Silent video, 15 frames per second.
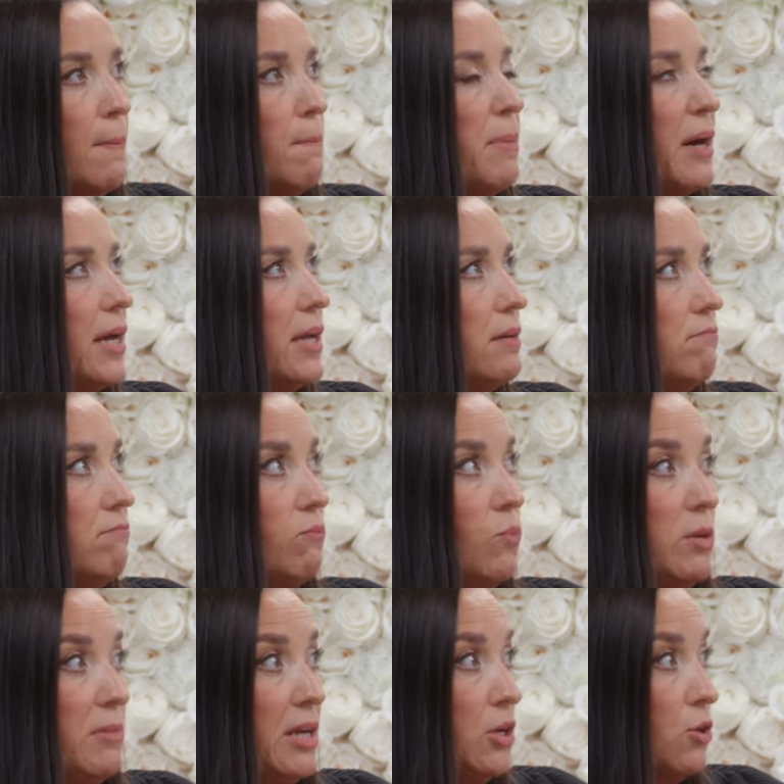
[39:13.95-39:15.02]
But
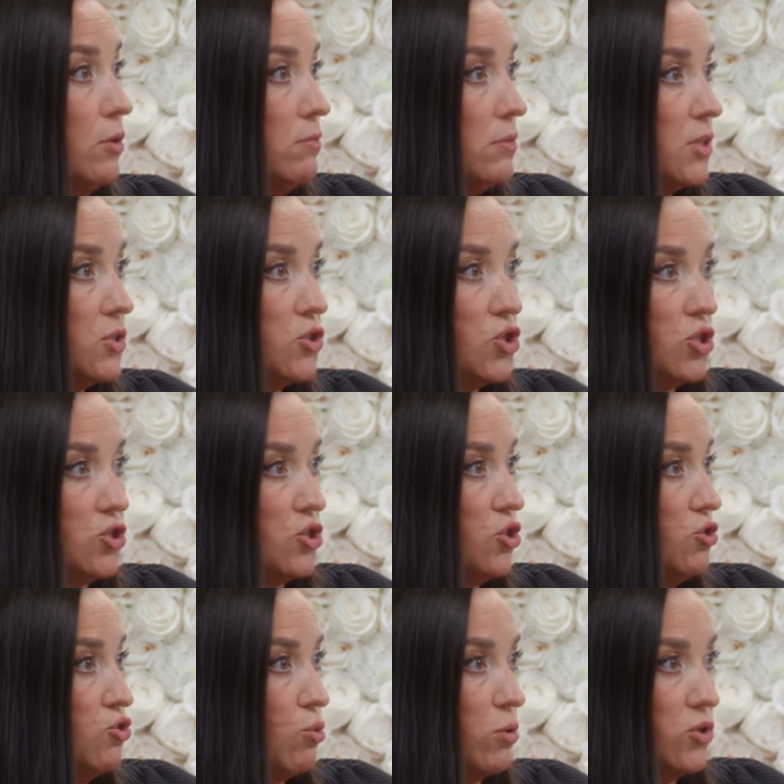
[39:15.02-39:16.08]
we meet her because she's just
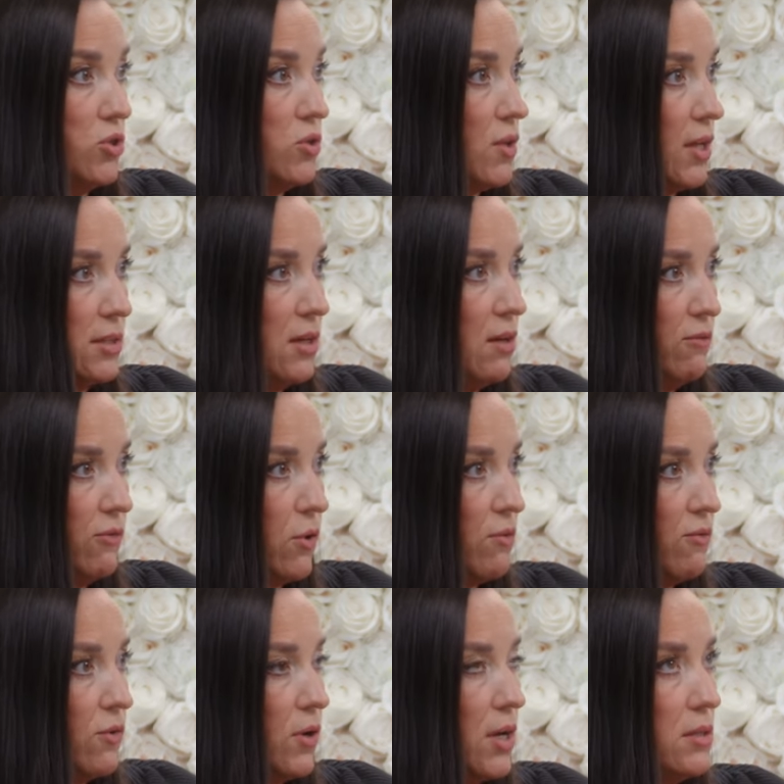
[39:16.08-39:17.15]
in Georgia, so that's not far
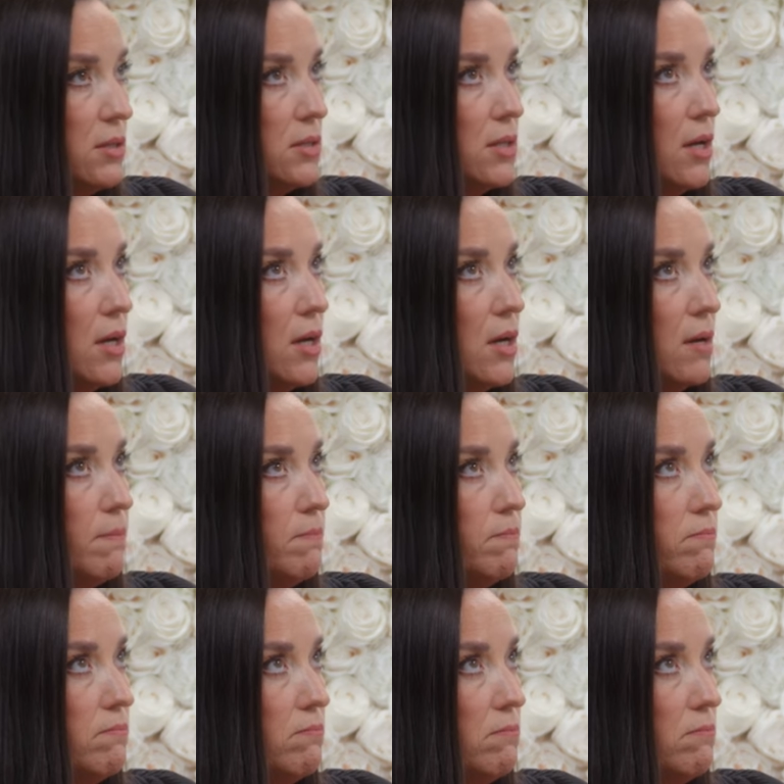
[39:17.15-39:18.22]
for us. Um,
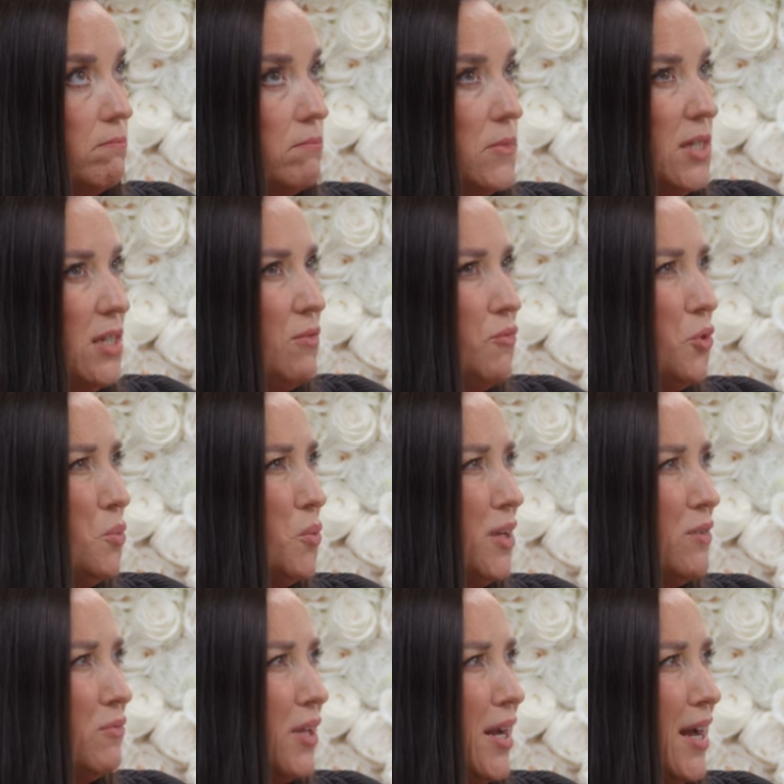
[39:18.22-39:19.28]
see a few
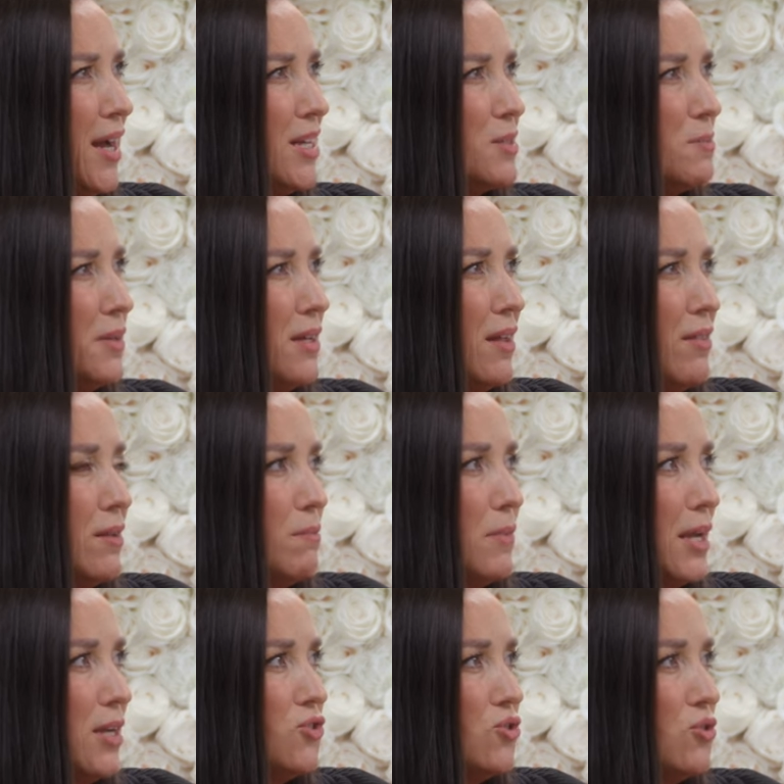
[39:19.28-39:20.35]
red flags, but nothing
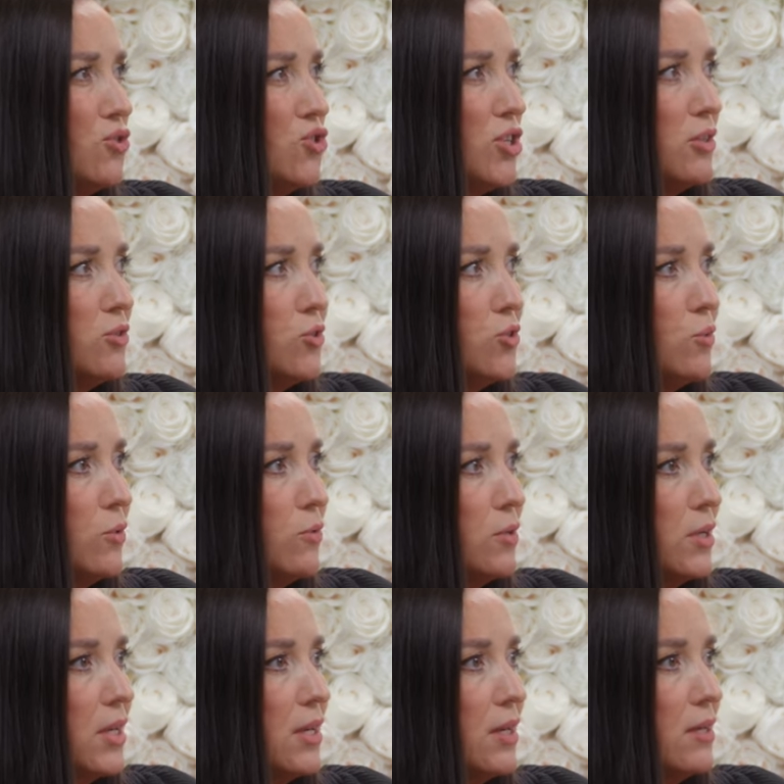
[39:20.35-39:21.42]
major. She has two other
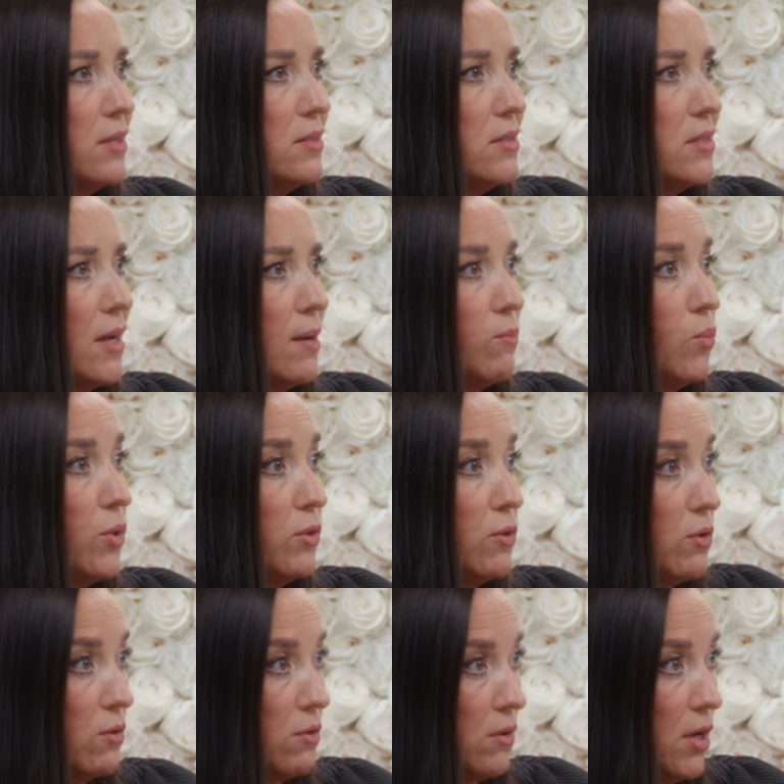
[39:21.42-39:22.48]
kids um, with
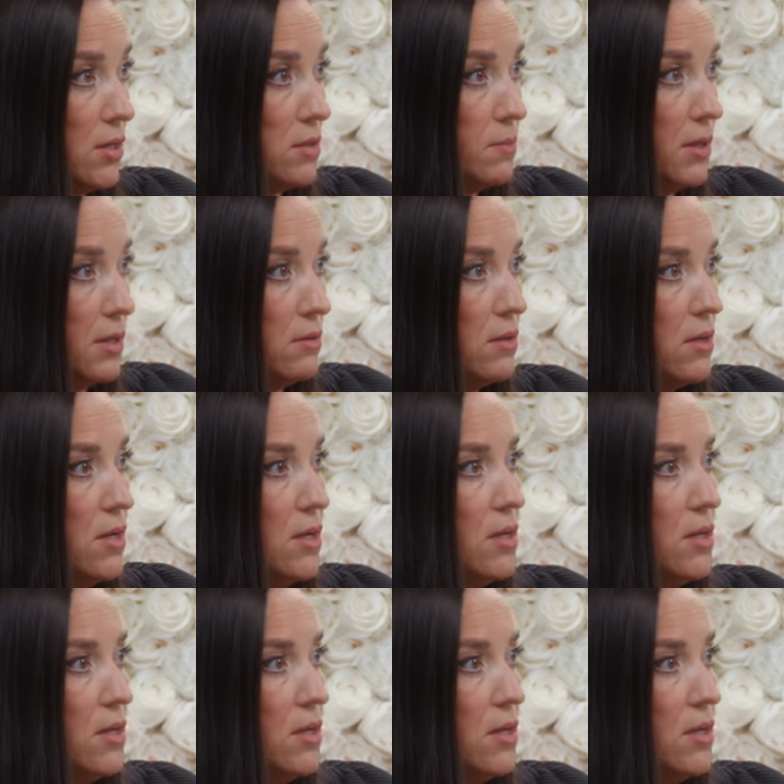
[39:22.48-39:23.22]
her husband.